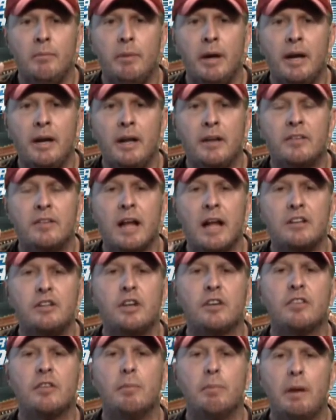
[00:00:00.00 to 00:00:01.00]
but it's
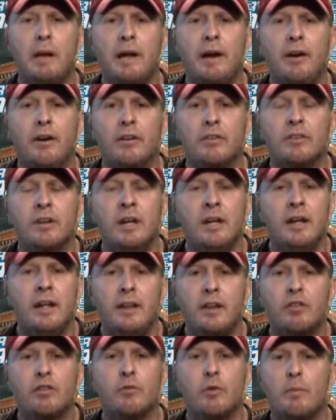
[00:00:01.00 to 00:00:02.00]
not just the players.
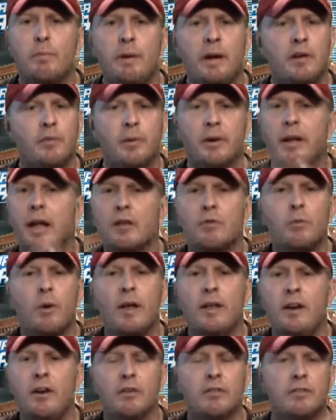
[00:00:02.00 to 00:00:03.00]
And this is what Pittsburgh. That's
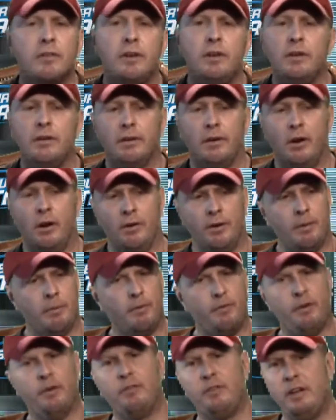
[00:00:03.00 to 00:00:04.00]
why here's oh
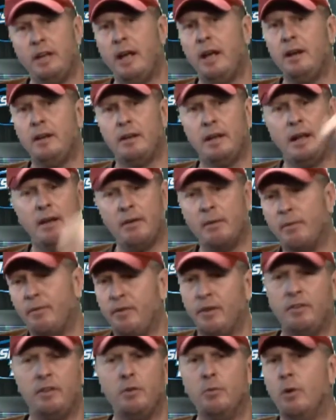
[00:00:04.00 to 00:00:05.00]
number 58, they have
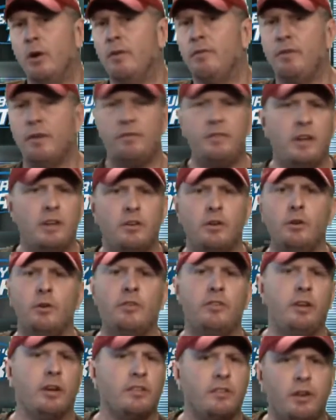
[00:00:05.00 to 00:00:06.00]
number 51,
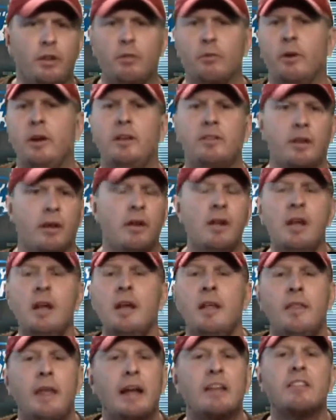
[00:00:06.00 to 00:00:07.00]
52, 63. So
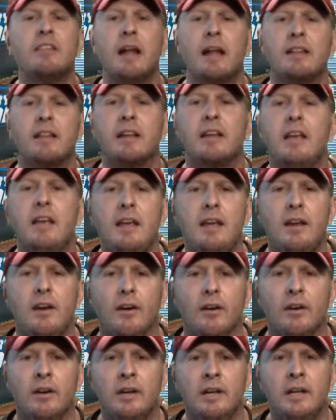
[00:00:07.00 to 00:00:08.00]
that's not the key
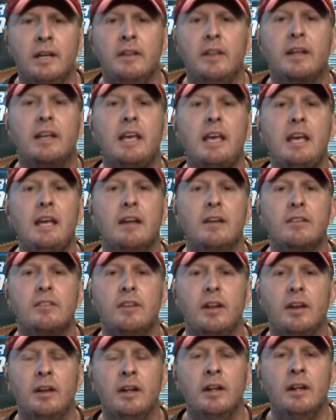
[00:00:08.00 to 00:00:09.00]
here. The key
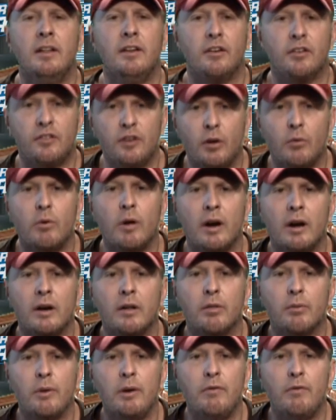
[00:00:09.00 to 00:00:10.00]
is that they're still
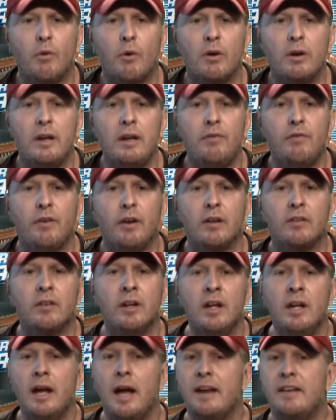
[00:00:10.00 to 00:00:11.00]
running a 3-4
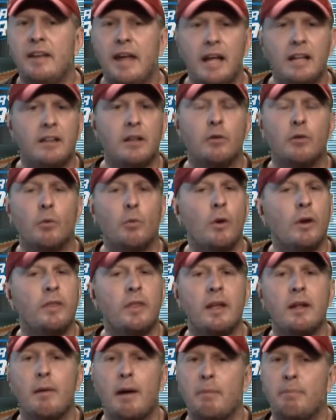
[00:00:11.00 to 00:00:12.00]
defense. I take the, the
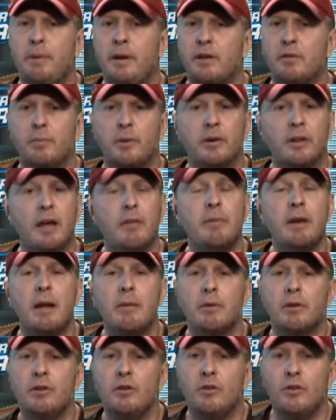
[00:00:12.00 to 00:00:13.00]
one thing about Pittsburgh they've been
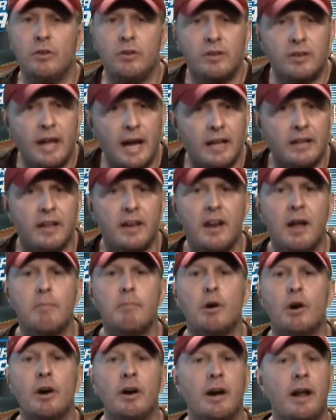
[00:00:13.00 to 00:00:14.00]
able to do take the
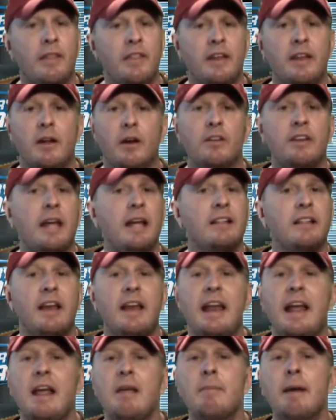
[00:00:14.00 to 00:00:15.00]
number and then take
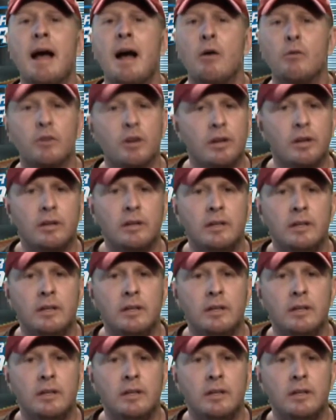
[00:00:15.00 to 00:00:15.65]
the name out